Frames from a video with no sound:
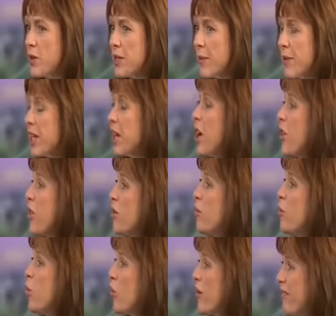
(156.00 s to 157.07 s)
something, the
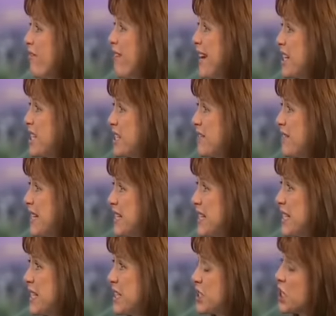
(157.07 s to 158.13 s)
more effective it
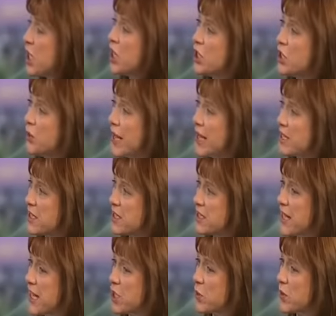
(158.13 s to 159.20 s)
is. You get to the
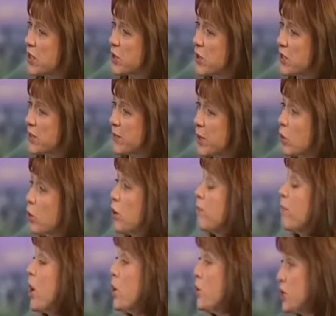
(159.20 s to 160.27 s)
stage where it's got something called a
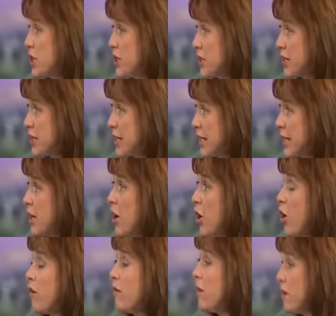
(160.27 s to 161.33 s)
potency
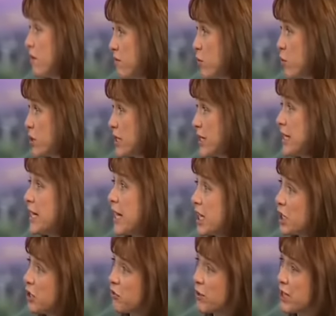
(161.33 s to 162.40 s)
of 14, and
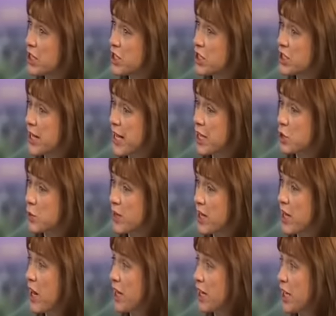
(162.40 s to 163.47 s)
you've reached a stage where the
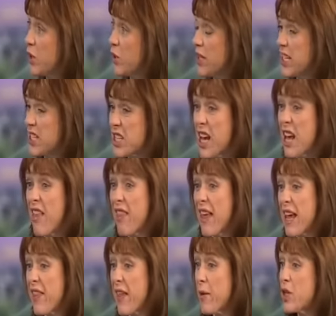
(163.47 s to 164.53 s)
likelihood is
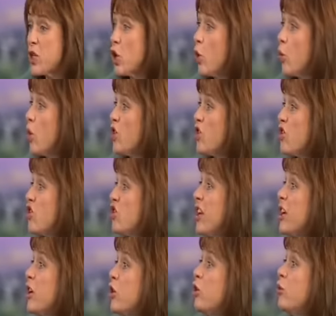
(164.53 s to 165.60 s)
that there is not one
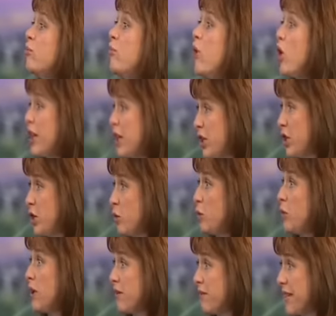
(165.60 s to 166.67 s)
single molecule
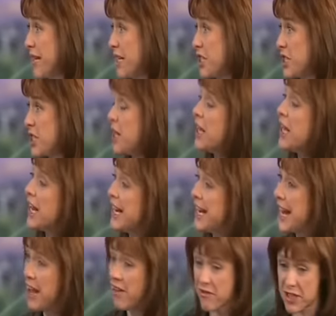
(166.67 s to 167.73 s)
of this
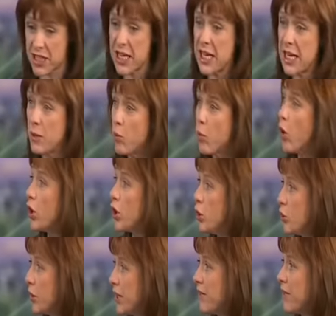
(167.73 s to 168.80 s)
left in what you're
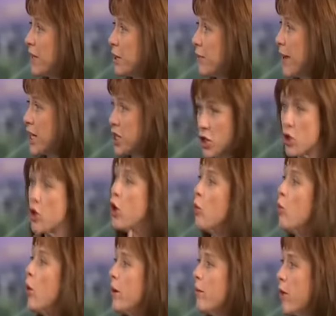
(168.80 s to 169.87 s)
giving the patient, not
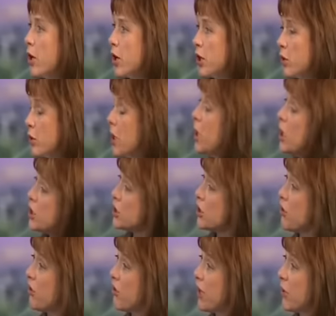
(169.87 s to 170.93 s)
one molecule. So the
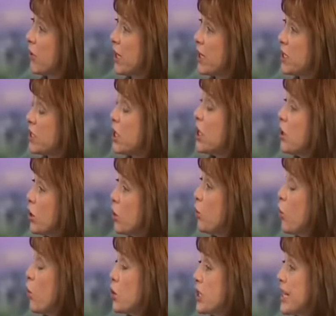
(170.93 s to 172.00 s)
theory is that
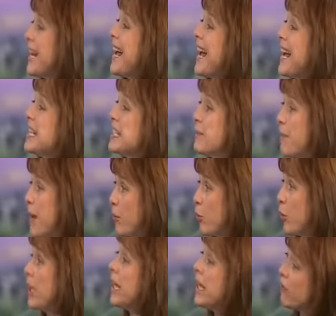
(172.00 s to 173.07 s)
water has a
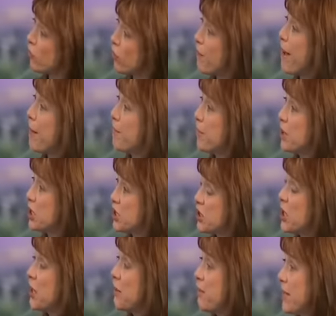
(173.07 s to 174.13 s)
memory. It remembers
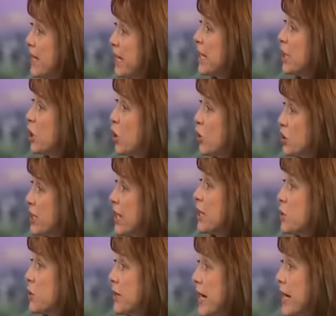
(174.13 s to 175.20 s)
being in contact
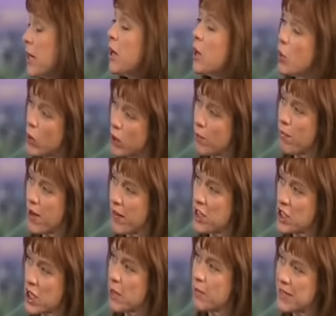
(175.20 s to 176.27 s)
with that. Well, by the
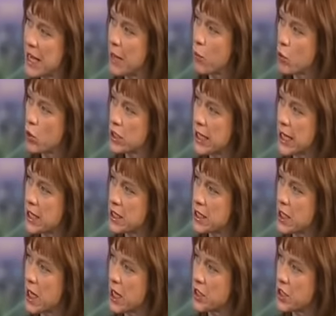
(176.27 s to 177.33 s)
time tap water gets to
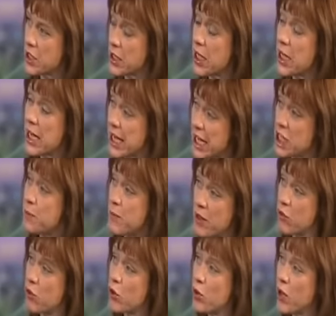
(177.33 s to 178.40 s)
London, it's been
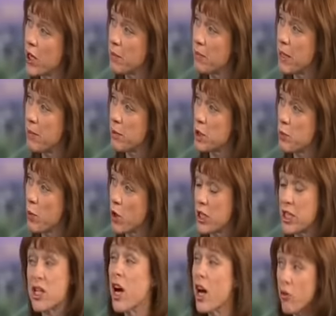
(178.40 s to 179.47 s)
through 9 people's
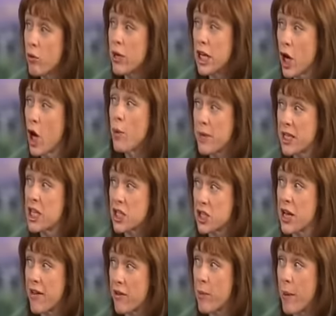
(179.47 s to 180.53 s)
bodies. I really hope it doesn't
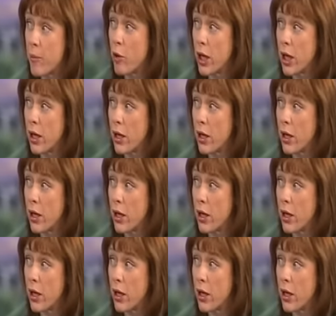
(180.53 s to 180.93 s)
have a memory.